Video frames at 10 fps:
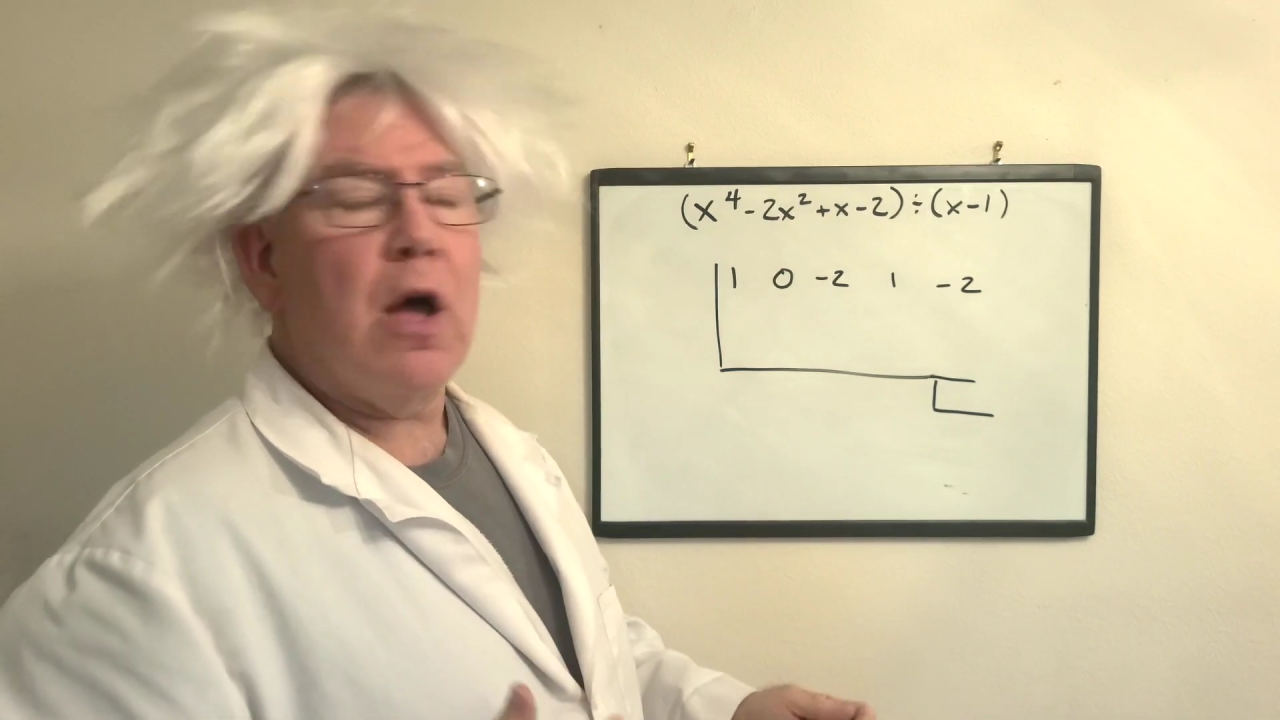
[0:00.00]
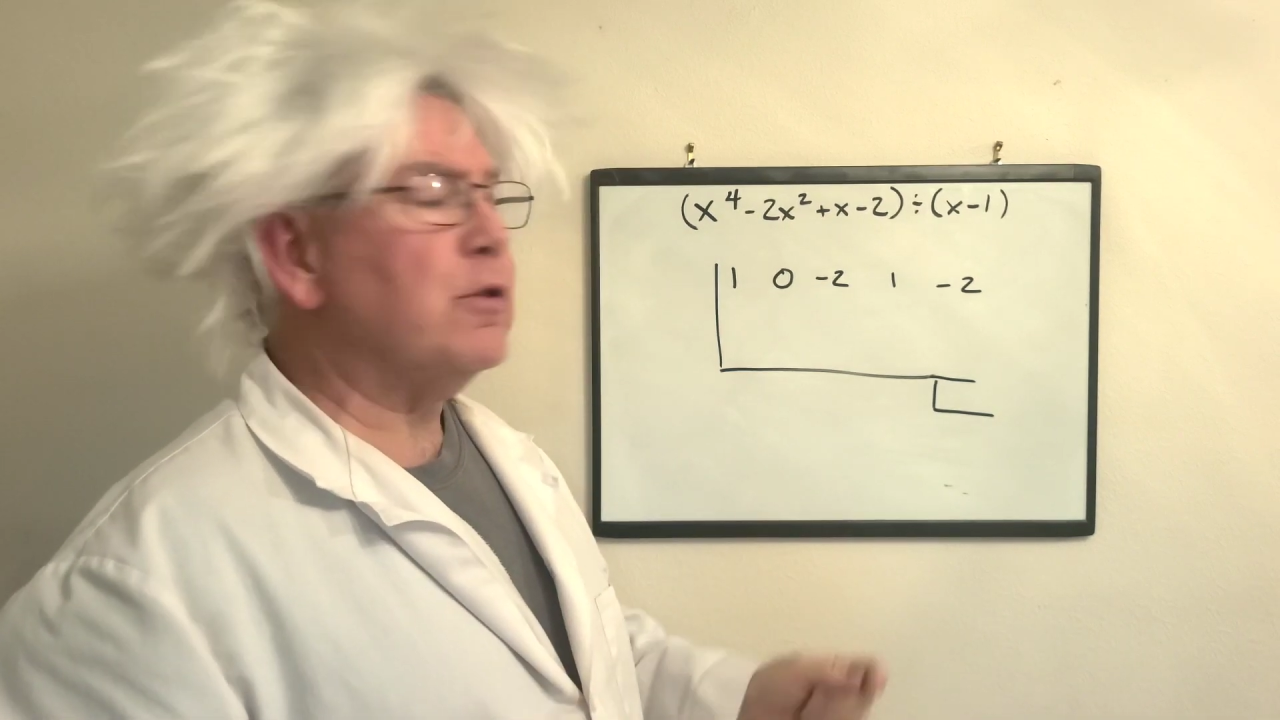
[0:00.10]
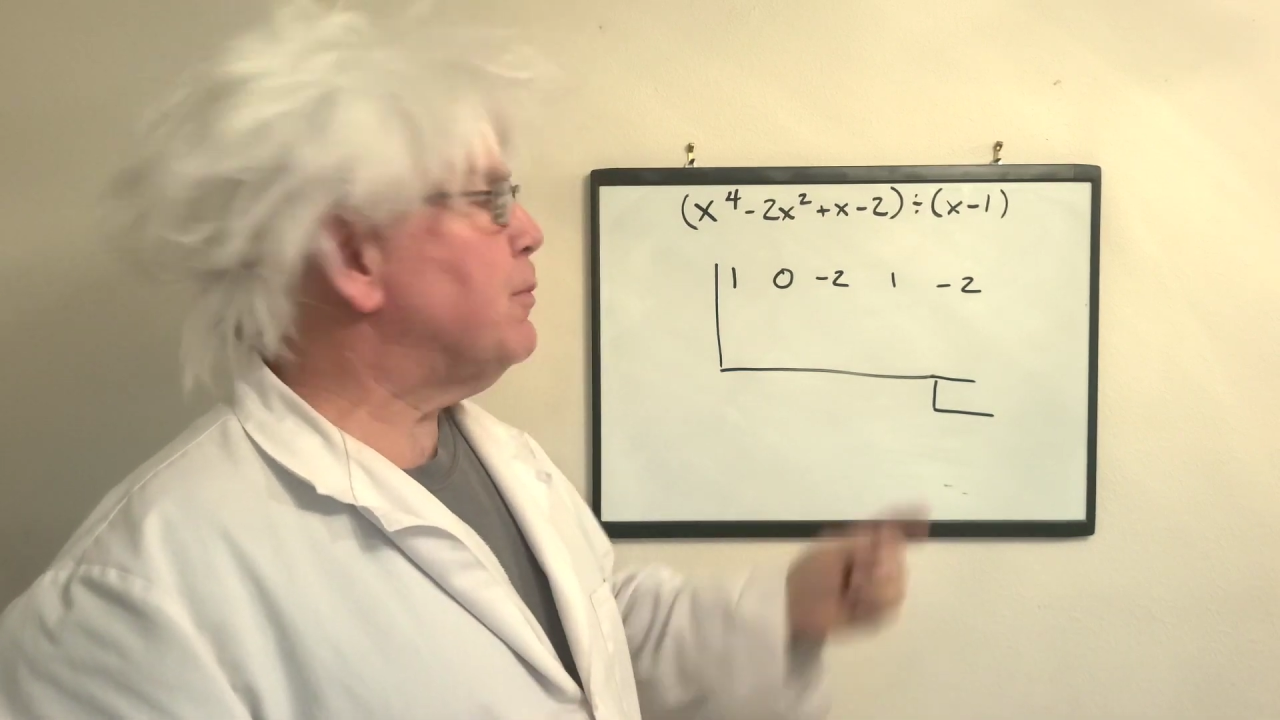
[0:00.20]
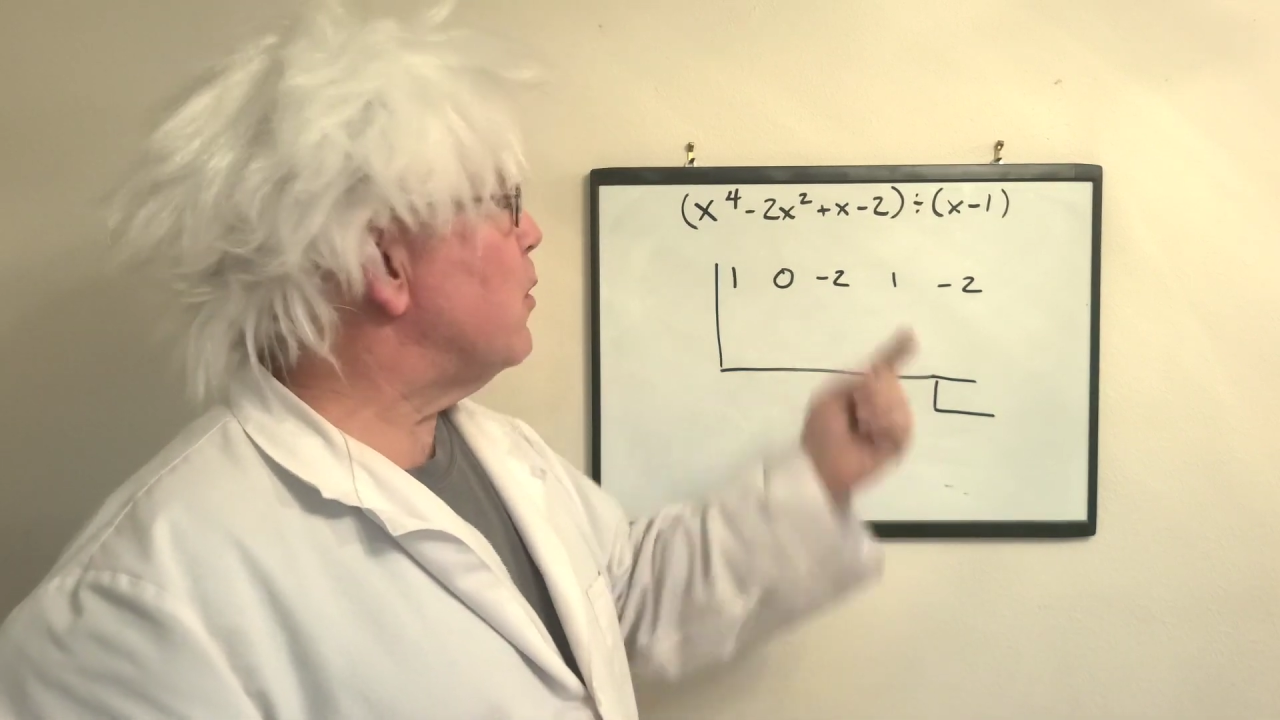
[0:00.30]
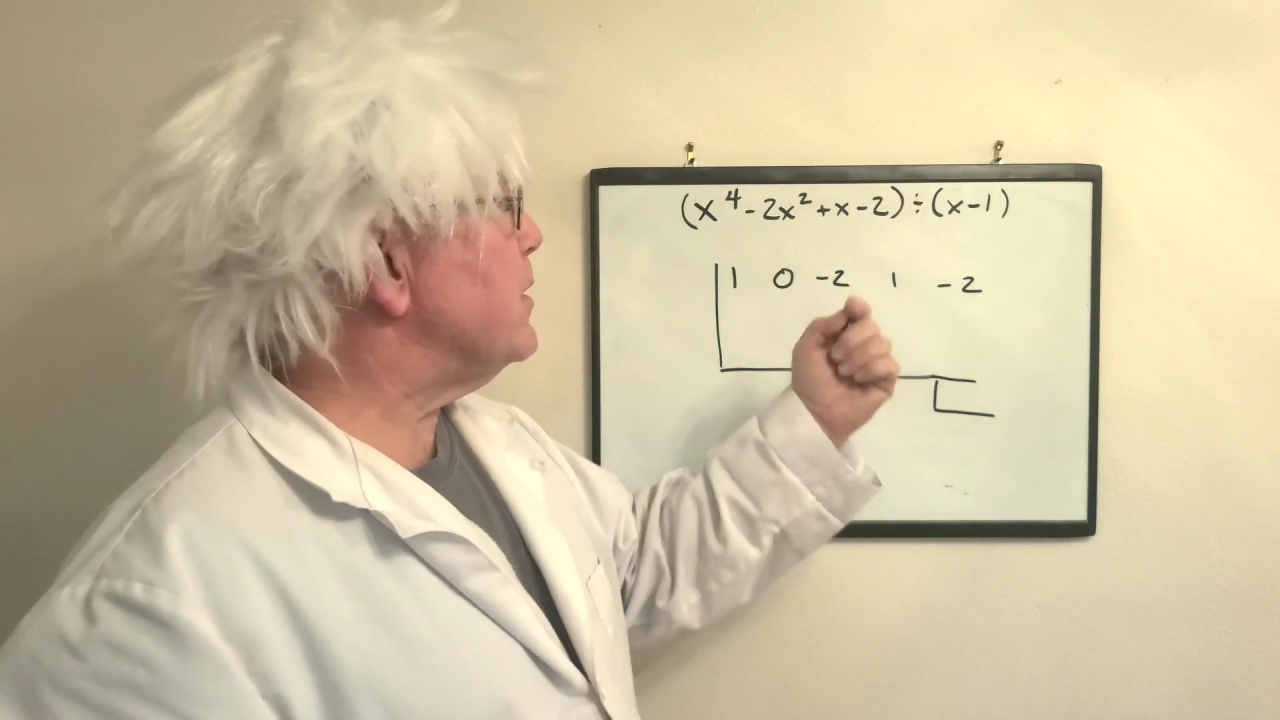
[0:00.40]

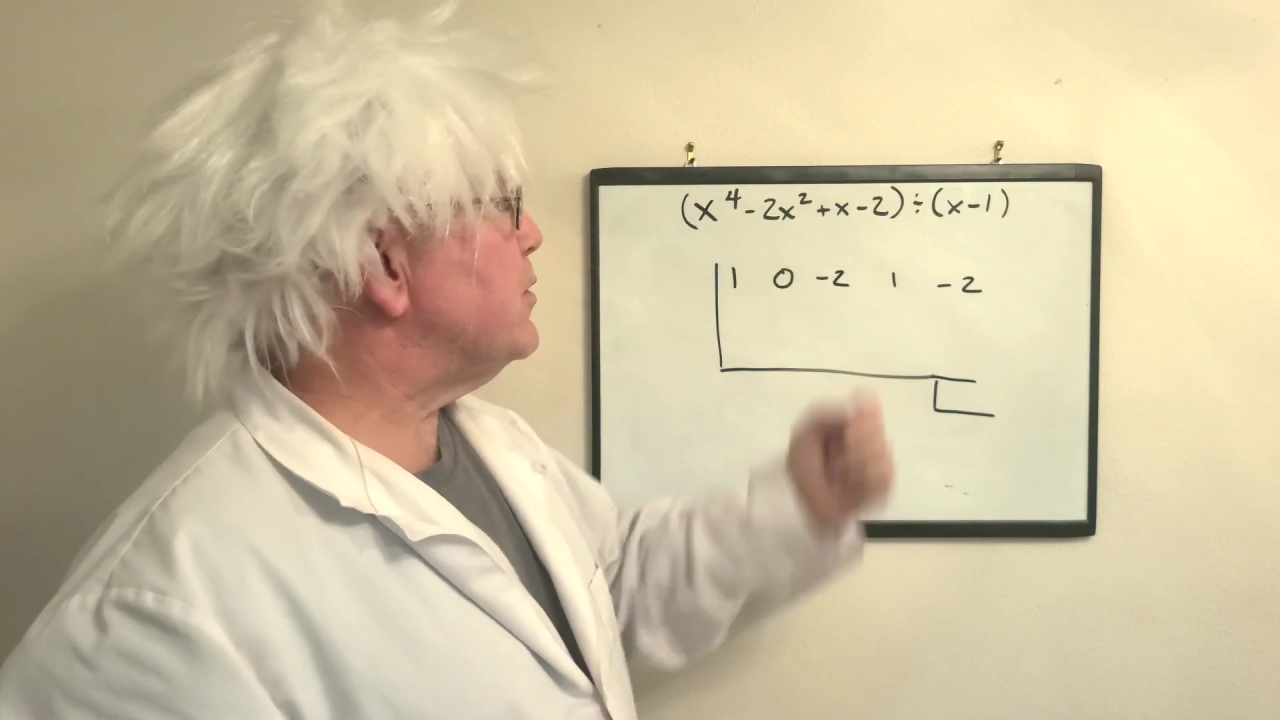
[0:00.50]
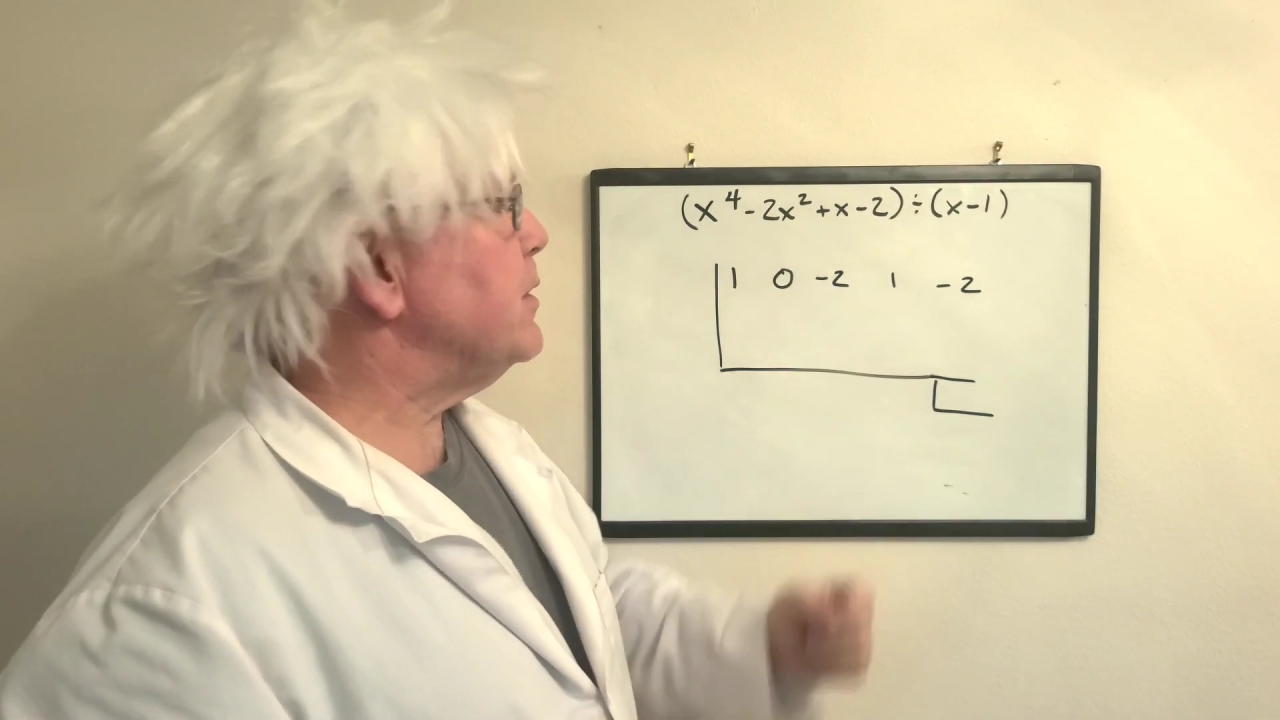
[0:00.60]
AlgeBro,